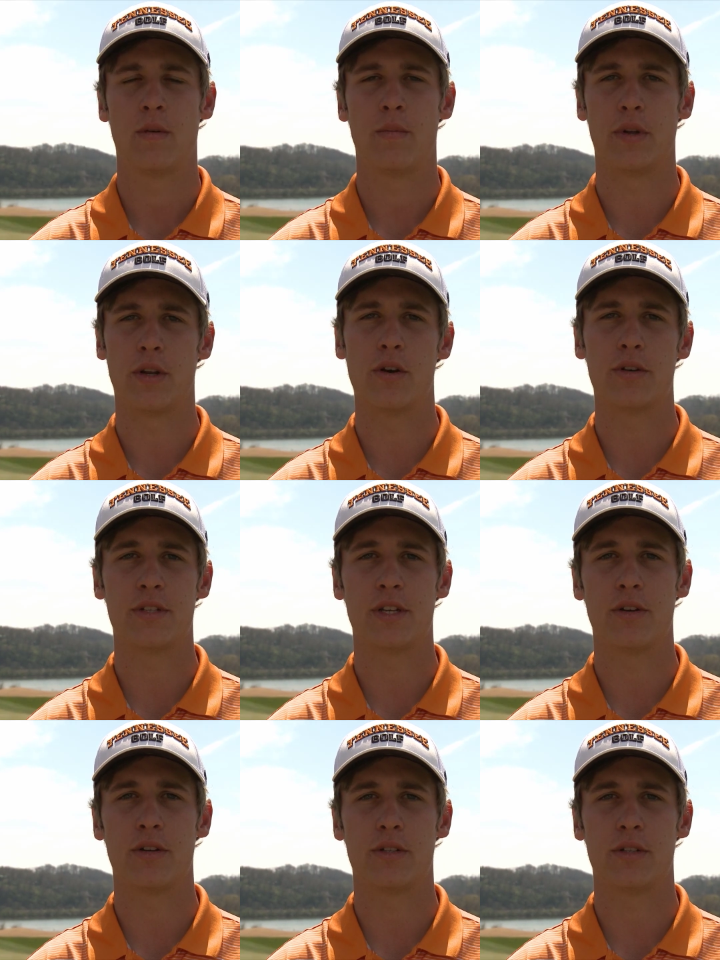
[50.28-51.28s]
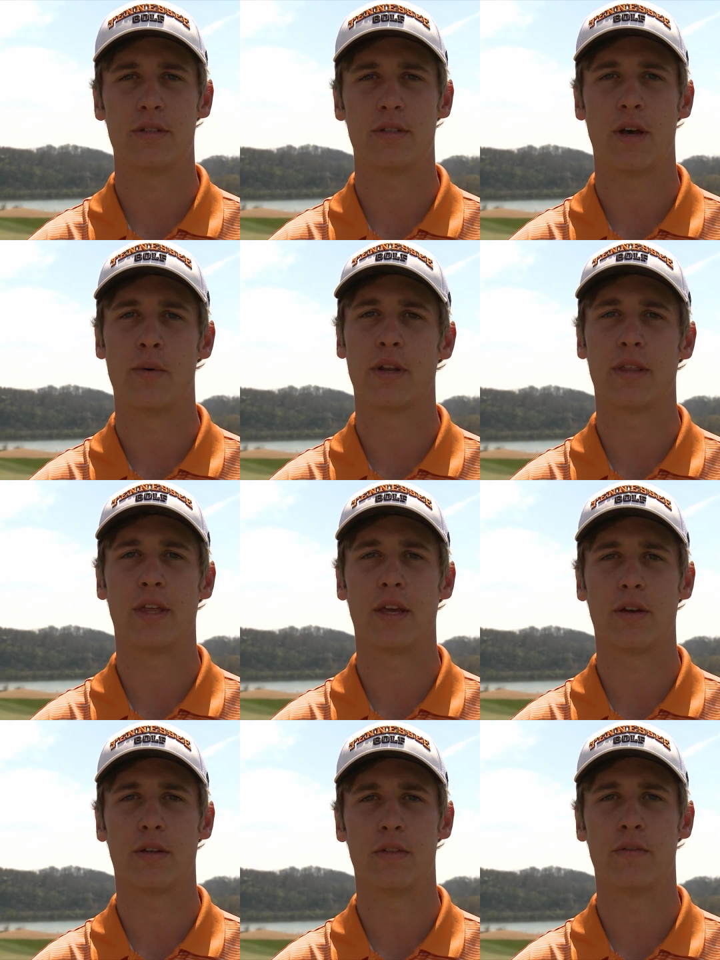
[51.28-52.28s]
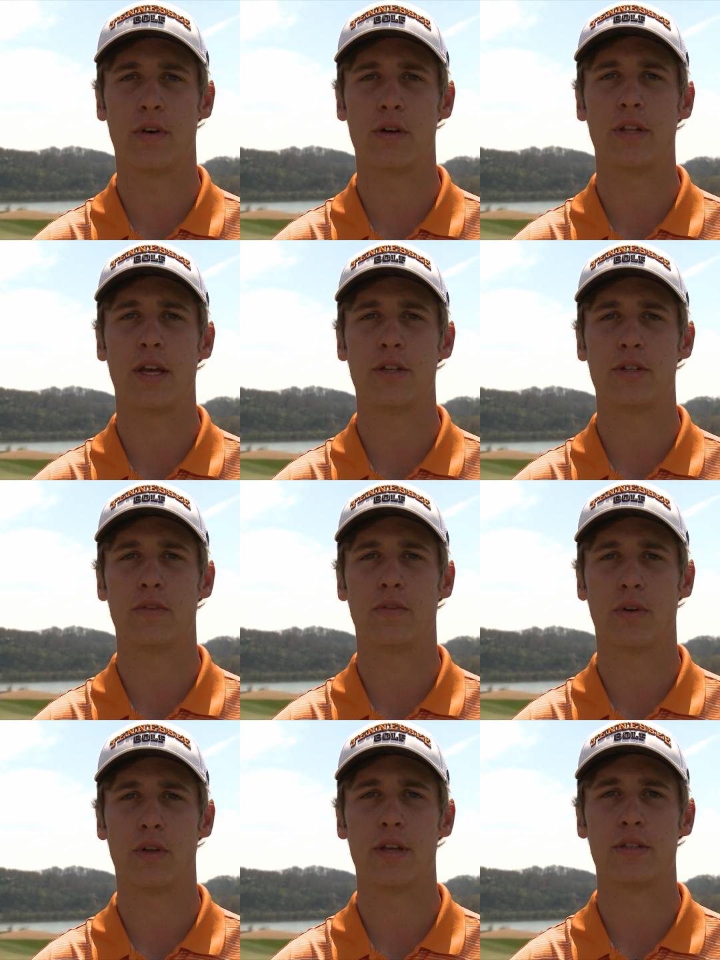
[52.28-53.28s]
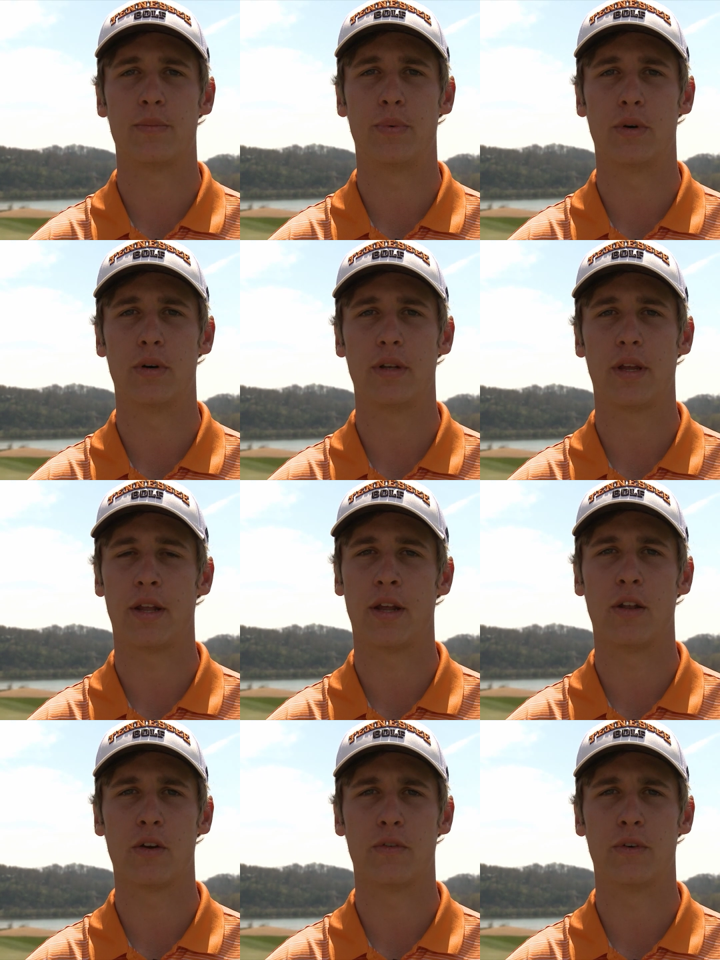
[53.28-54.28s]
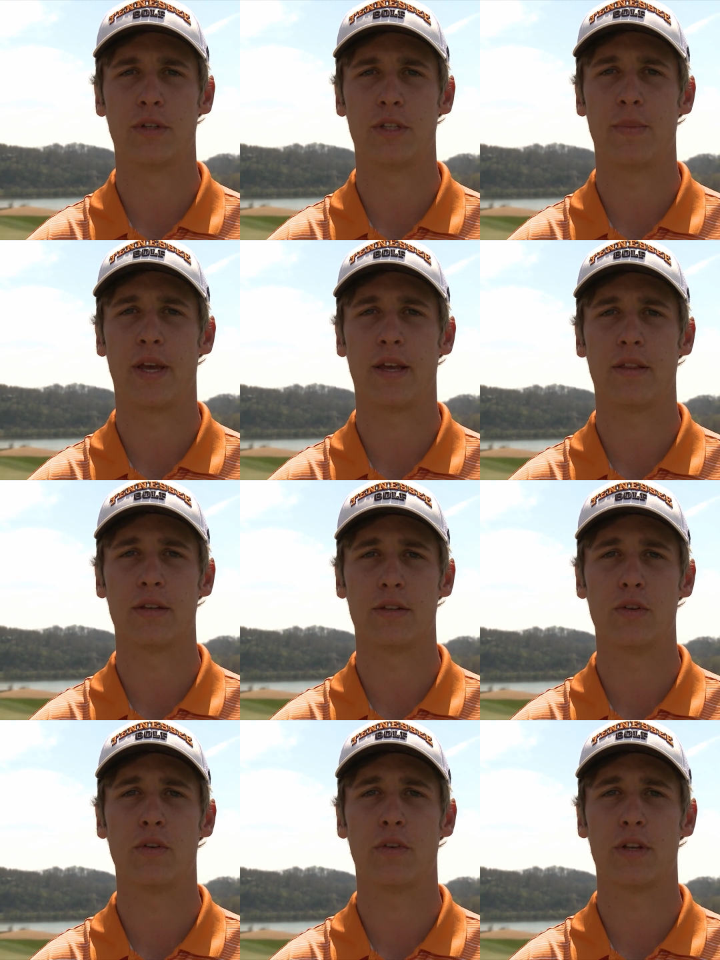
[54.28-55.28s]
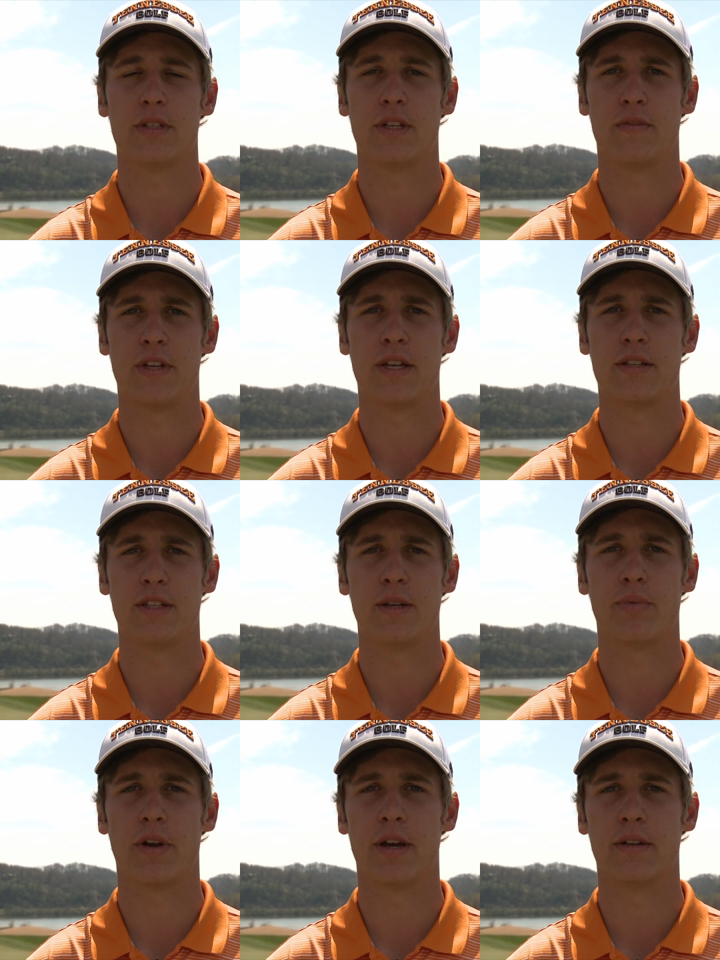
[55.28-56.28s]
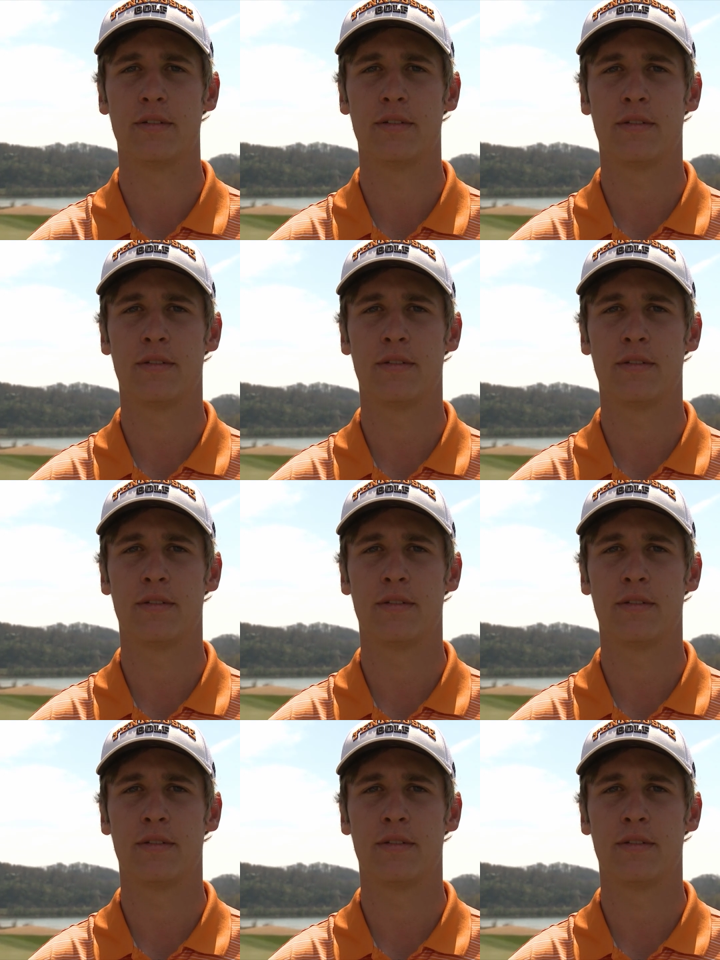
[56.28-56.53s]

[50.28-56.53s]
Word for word: But in all seriousness, I want to thank the Vol Nation for all their support and I look forward to making the University of Tennessee proud.